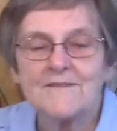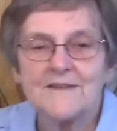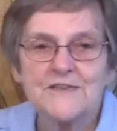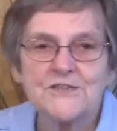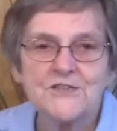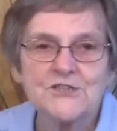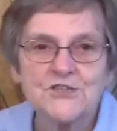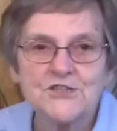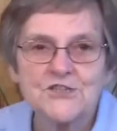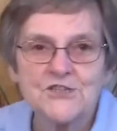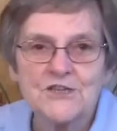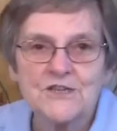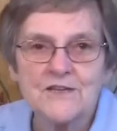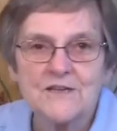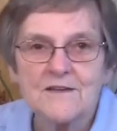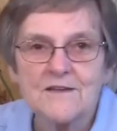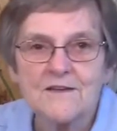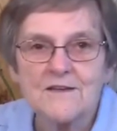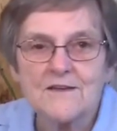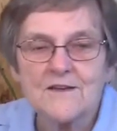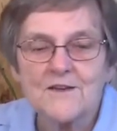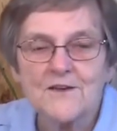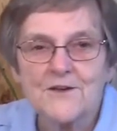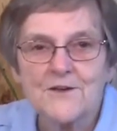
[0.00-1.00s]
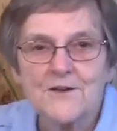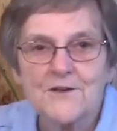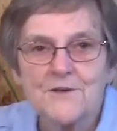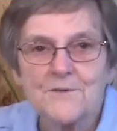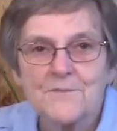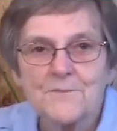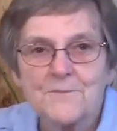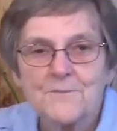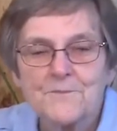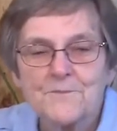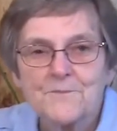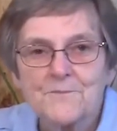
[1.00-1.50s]
that she, uh,
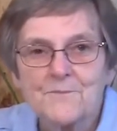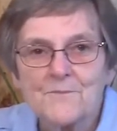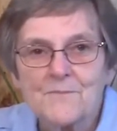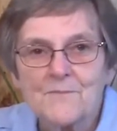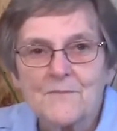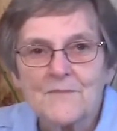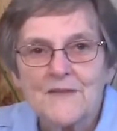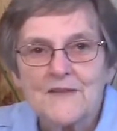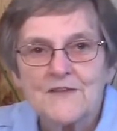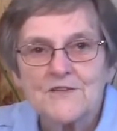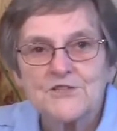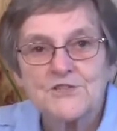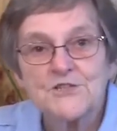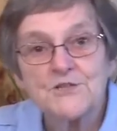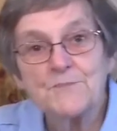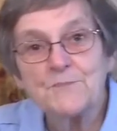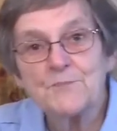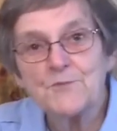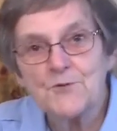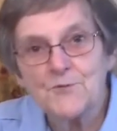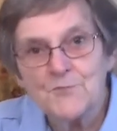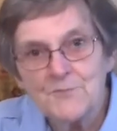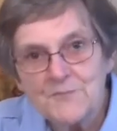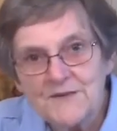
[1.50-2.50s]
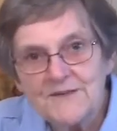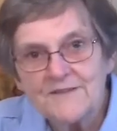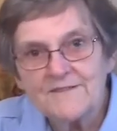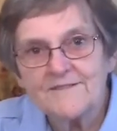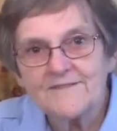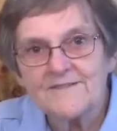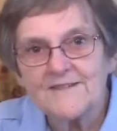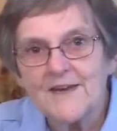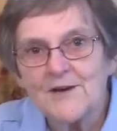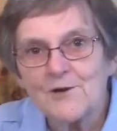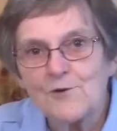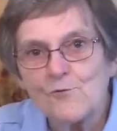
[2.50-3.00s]
she permits
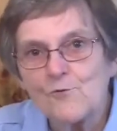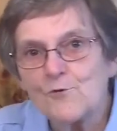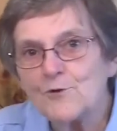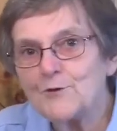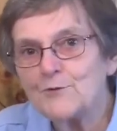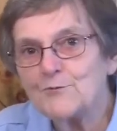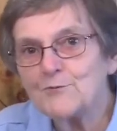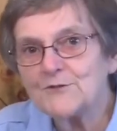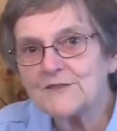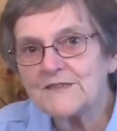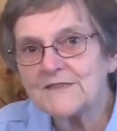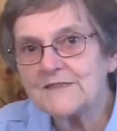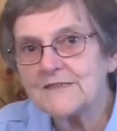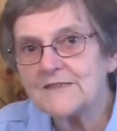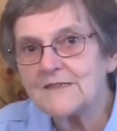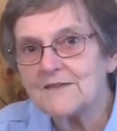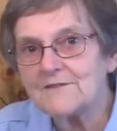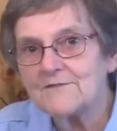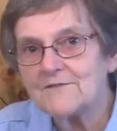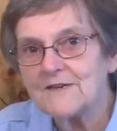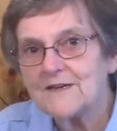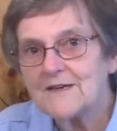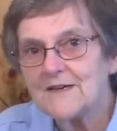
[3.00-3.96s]
that we receive,